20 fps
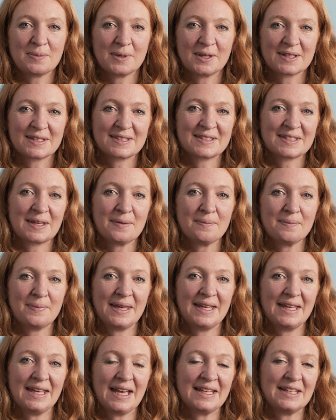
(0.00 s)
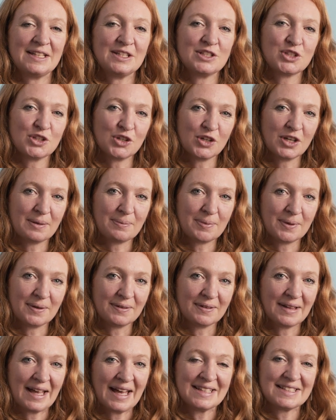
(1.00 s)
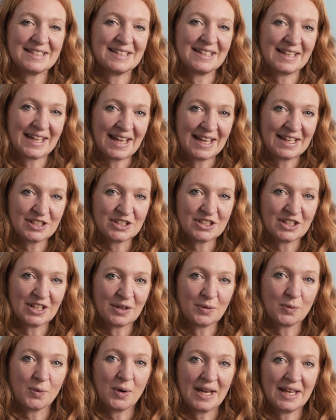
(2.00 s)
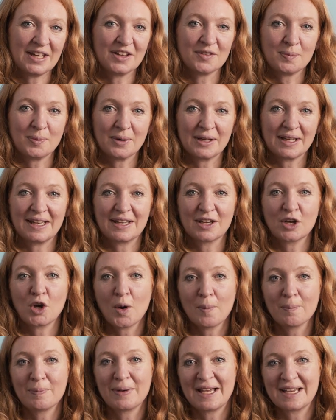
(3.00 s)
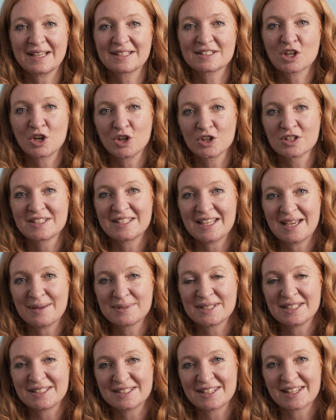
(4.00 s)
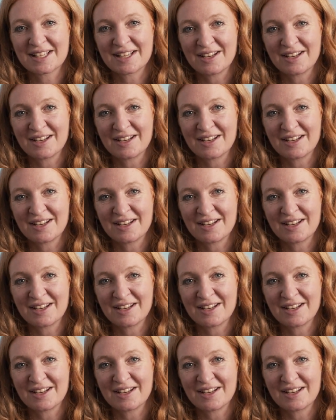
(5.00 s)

books can be an enjoyable and engaging way of bringing complex concepts into the